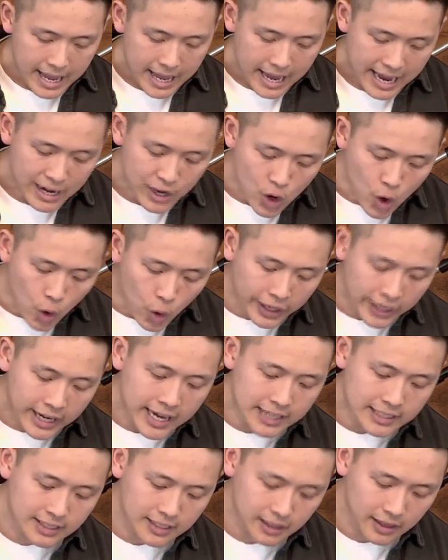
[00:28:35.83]
and knowing
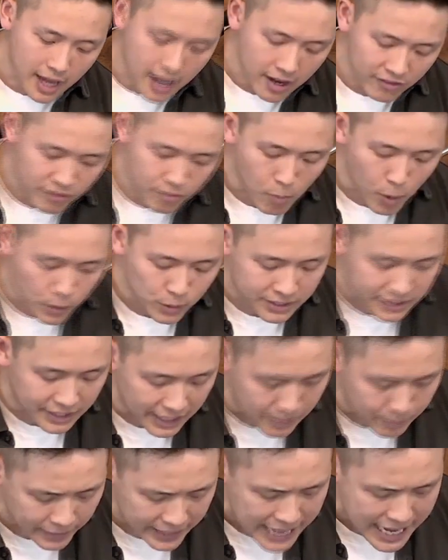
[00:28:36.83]
his love most
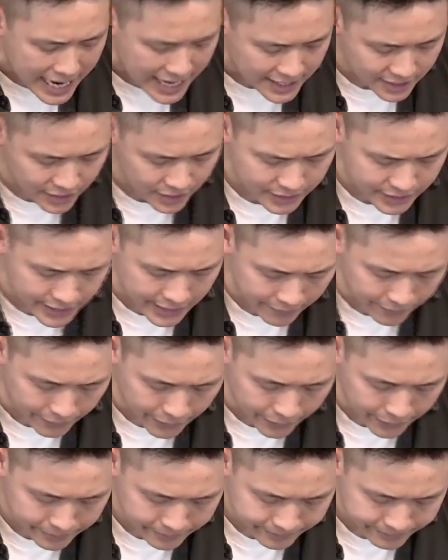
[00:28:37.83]
deeply as our
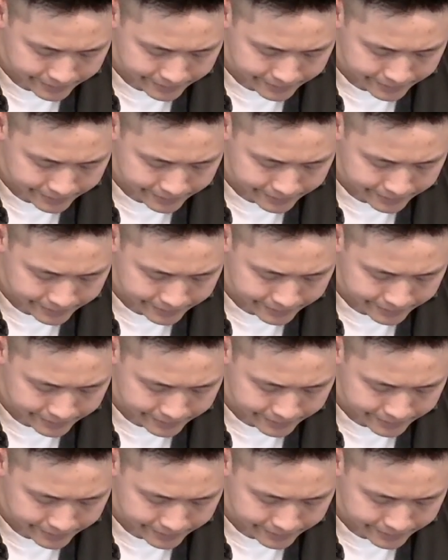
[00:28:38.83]
Savior.